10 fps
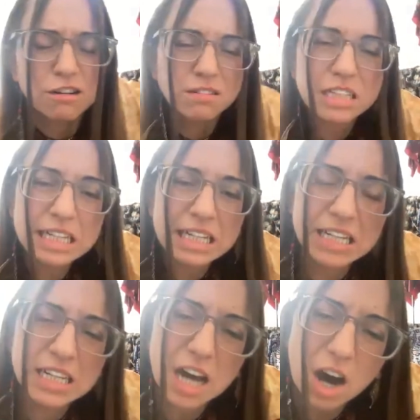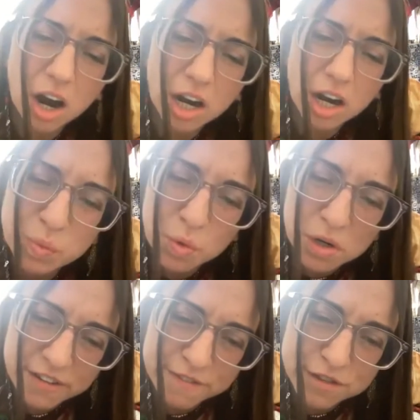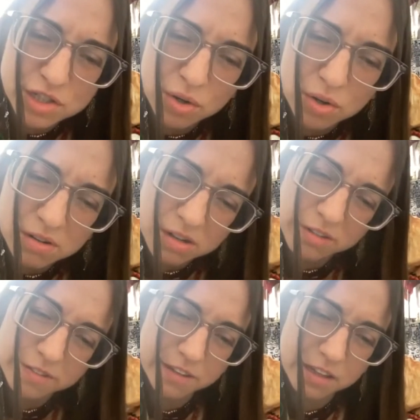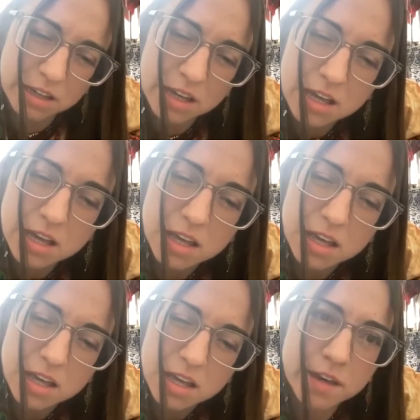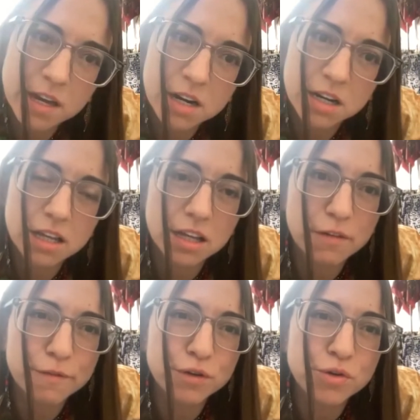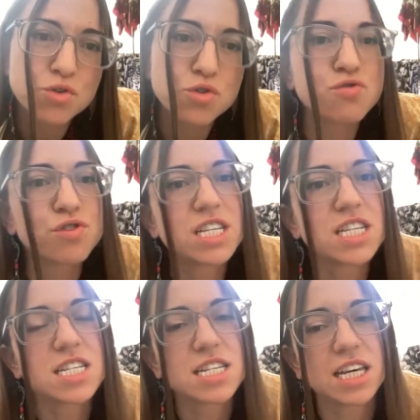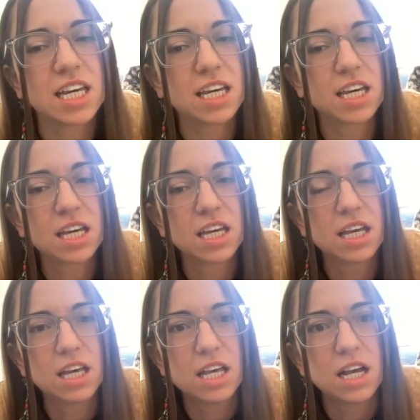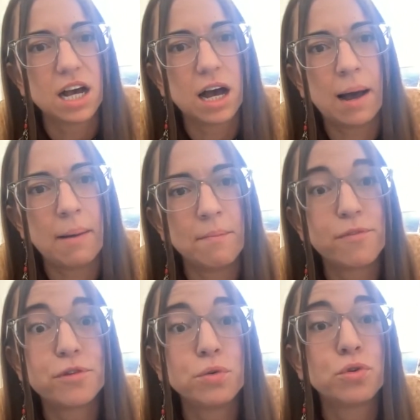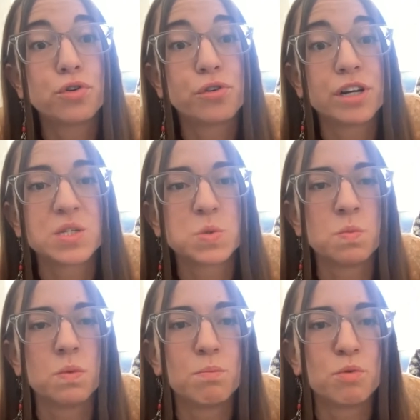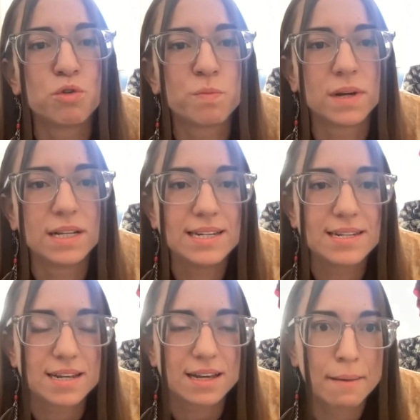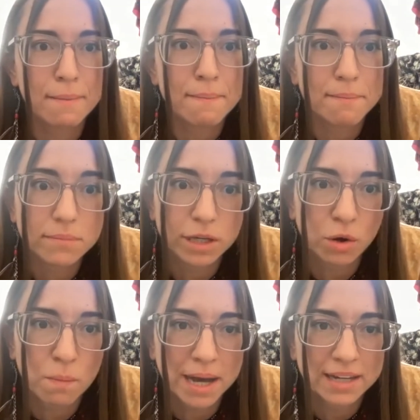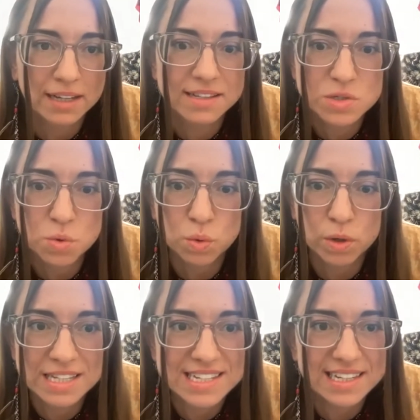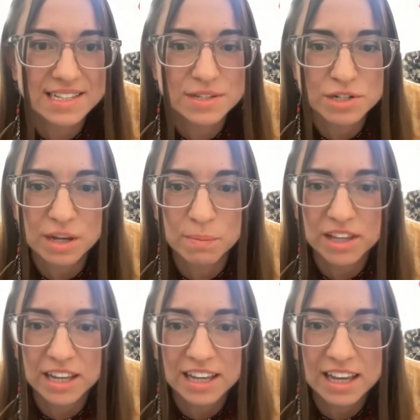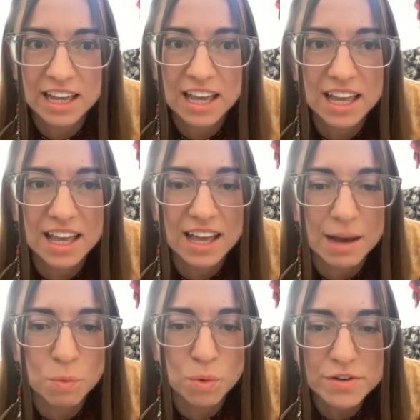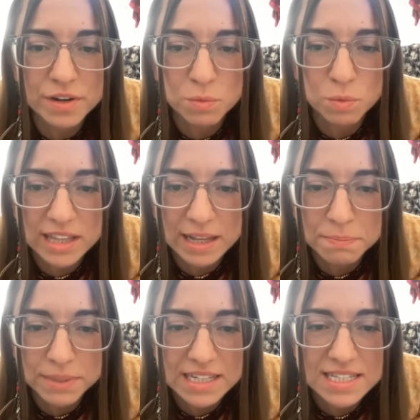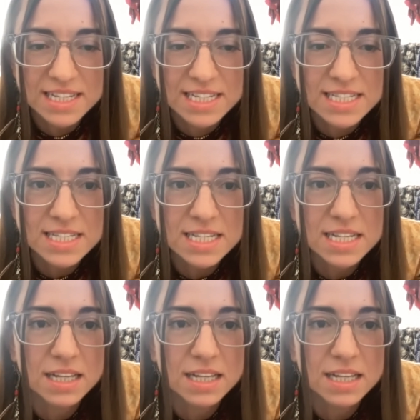green artwork photography, very like futuristic futurism movement, you know, back in the 20s or something. I'm wondering what that piece is.